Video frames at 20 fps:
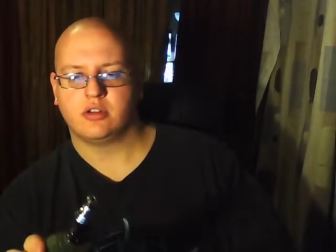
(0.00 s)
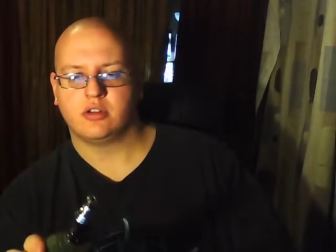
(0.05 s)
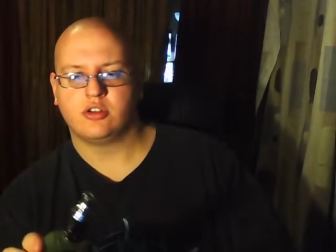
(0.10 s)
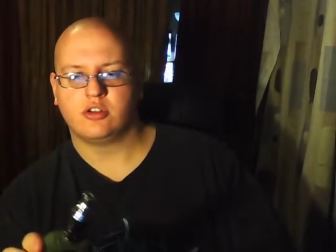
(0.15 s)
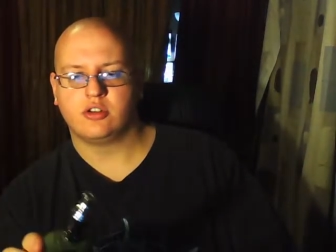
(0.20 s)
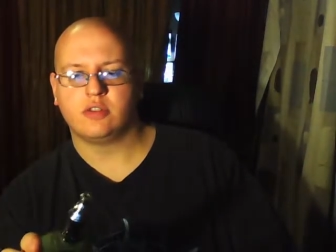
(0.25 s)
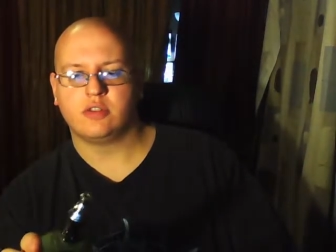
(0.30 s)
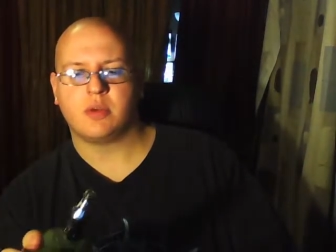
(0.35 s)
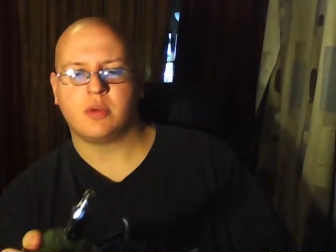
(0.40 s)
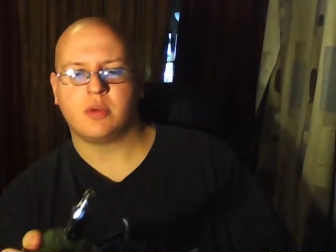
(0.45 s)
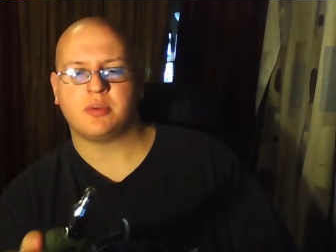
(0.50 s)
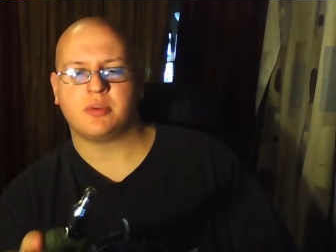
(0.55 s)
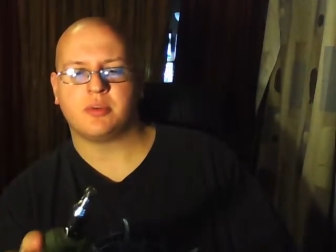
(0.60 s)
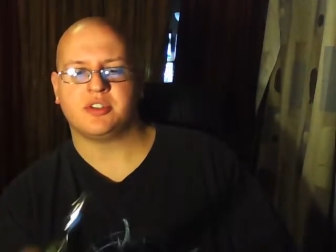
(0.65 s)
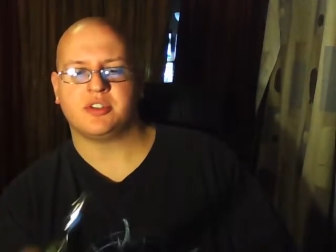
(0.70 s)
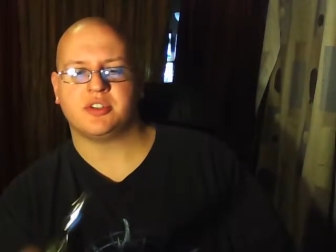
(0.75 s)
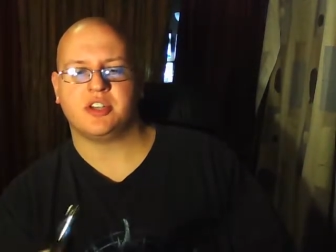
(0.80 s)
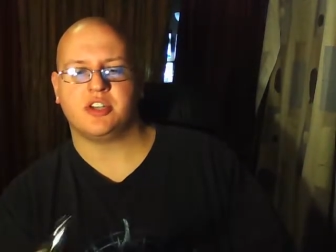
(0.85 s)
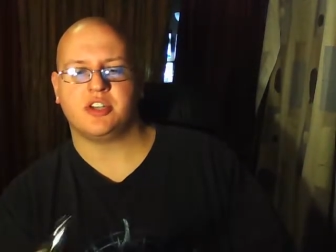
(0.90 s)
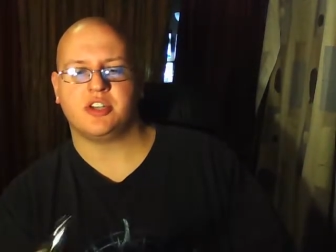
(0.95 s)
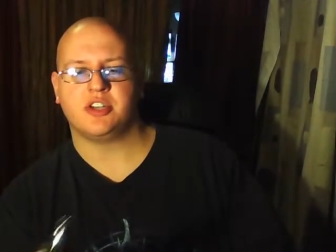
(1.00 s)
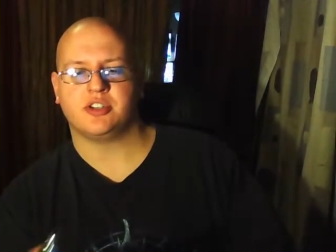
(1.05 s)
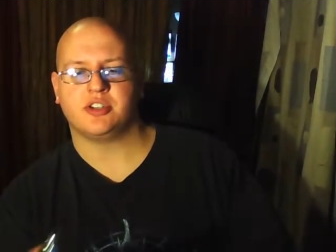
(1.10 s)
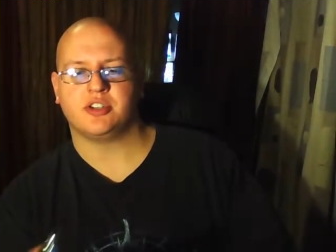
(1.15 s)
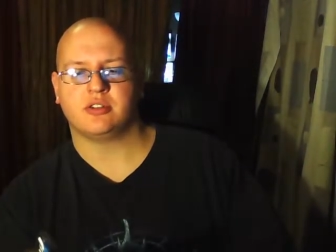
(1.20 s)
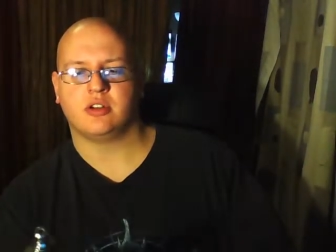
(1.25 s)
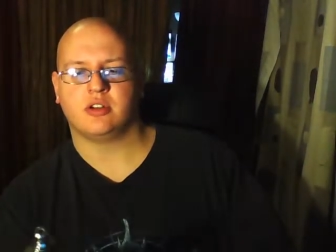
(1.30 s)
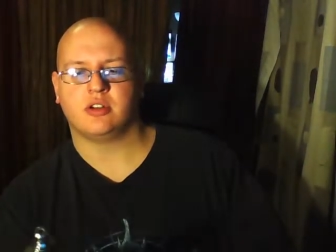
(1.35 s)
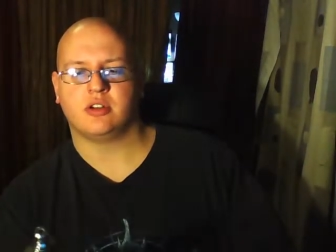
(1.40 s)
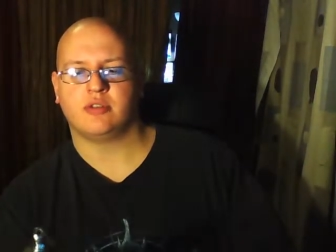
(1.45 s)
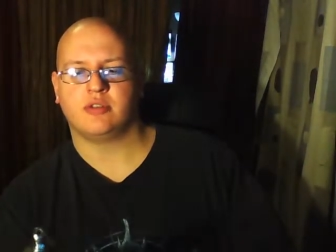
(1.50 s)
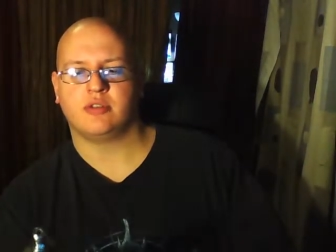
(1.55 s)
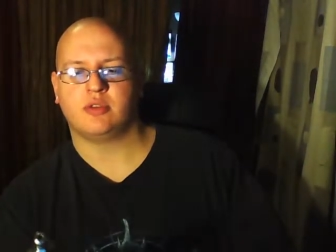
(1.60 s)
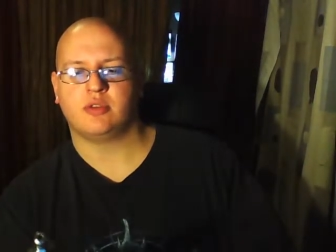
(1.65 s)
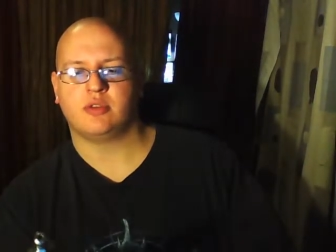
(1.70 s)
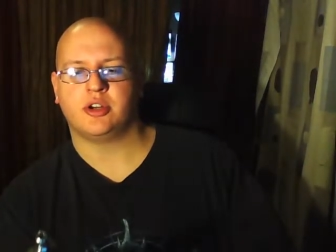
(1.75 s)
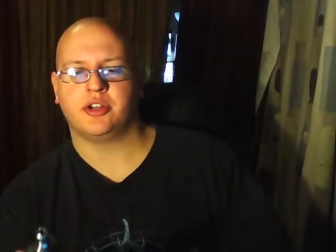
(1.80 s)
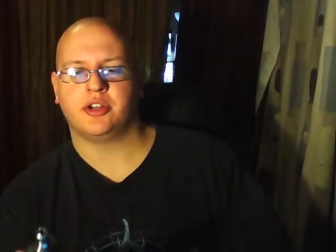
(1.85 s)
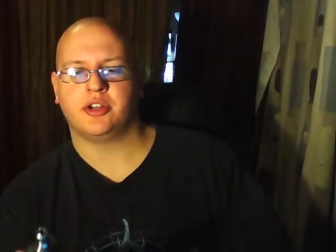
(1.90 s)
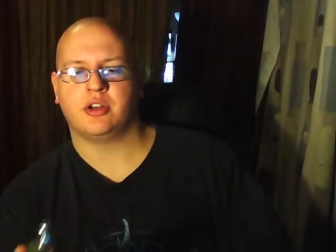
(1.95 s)
good representation of
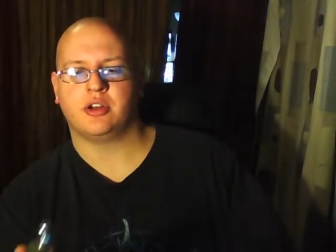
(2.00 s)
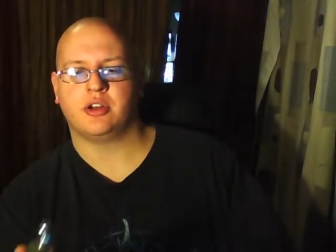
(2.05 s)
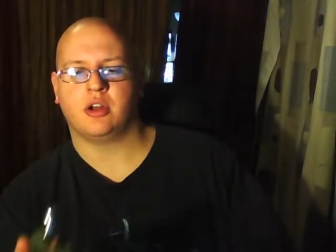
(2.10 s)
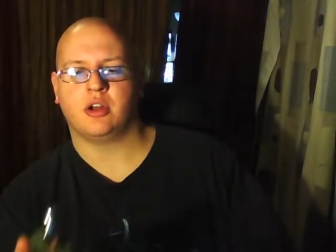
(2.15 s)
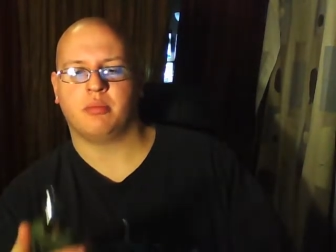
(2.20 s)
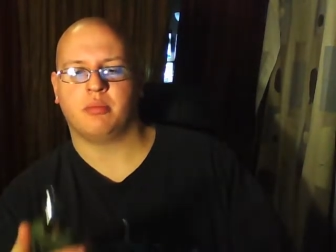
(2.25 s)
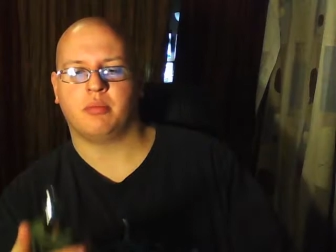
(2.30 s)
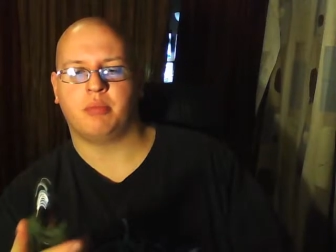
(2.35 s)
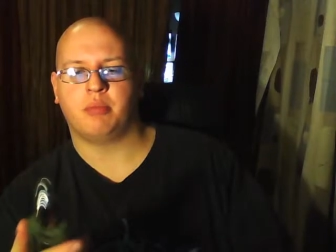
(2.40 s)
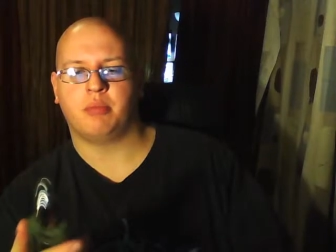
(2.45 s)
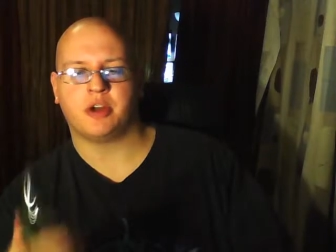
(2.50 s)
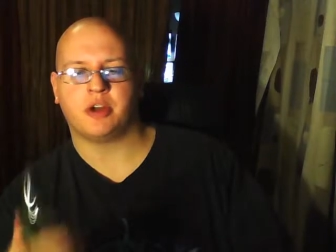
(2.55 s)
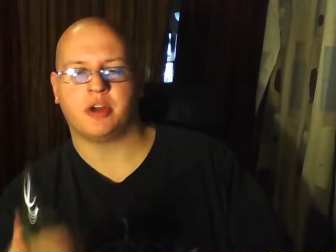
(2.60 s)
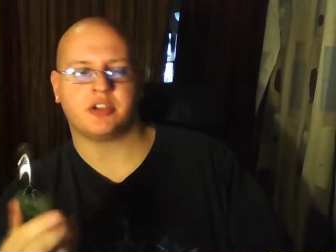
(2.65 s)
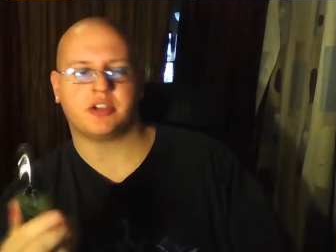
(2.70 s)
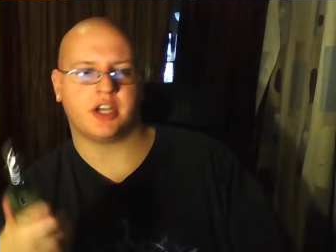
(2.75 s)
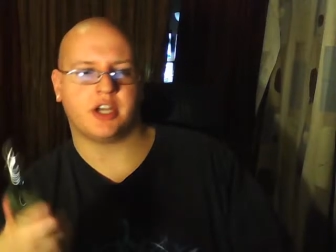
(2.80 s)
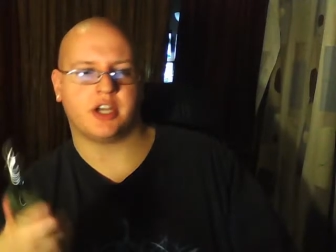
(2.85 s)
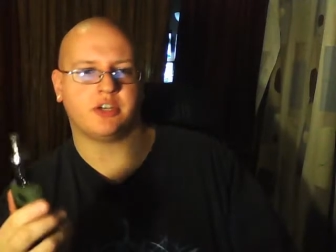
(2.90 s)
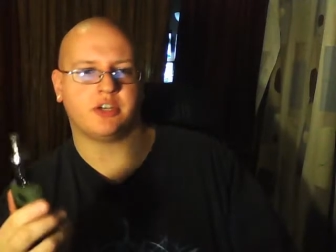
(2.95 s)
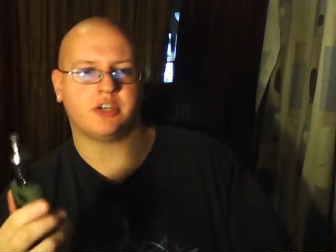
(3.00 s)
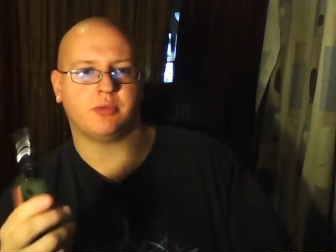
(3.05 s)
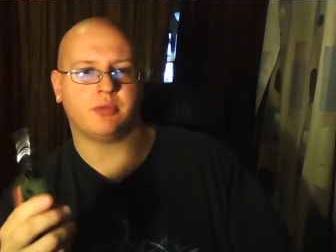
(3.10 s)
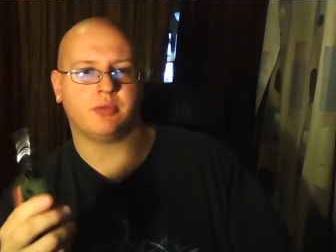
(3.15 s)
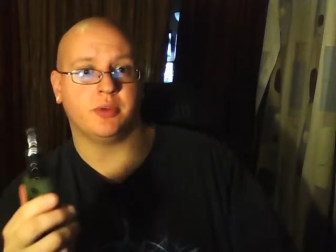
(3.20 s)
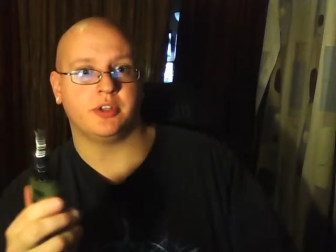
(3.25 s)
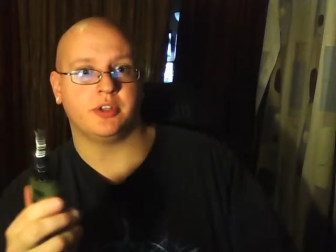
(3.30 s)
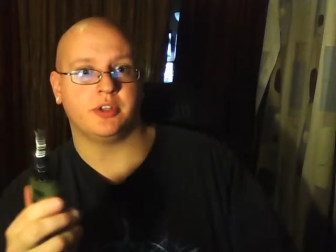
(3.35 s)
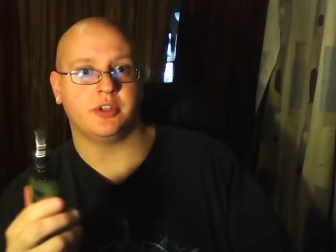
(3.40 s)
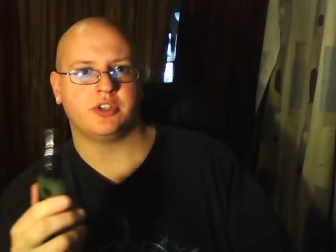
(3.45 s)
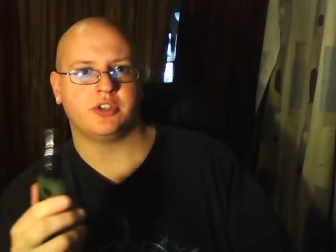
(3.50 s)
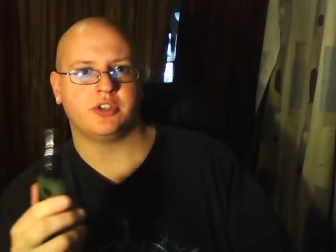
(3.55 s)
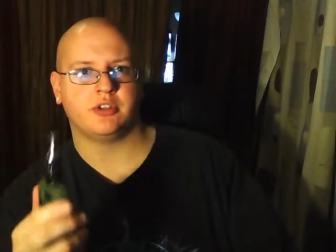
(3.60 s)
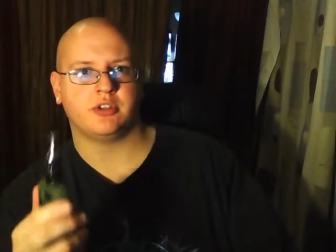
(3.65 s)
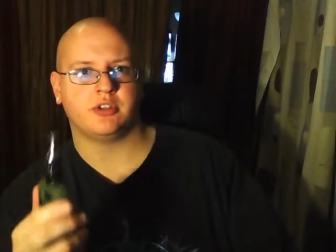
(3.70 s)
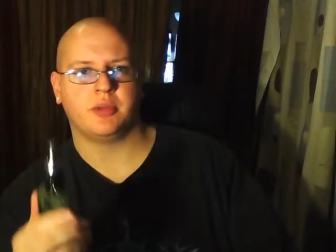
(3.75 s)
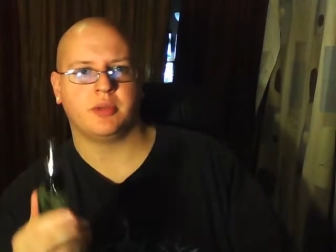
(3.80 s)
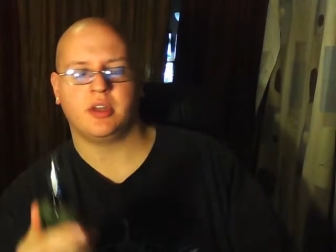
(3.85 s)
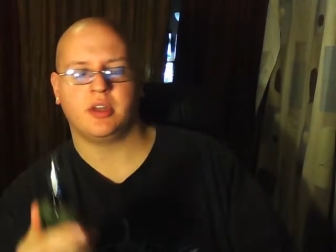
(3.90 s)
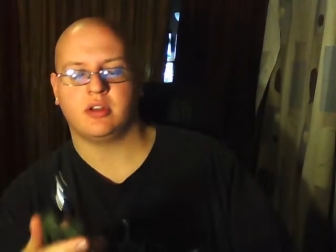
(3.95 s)
what butterscotch really should
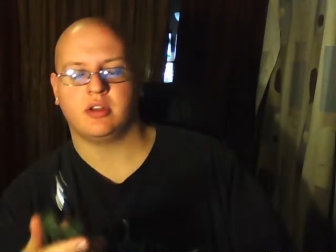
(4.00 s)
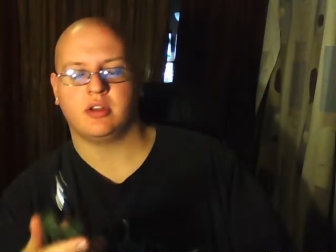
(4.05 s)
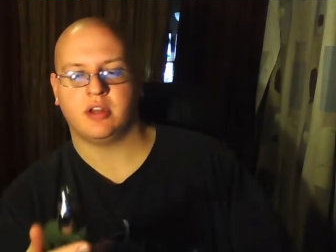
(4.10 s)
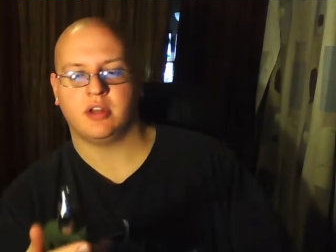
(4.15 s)
be,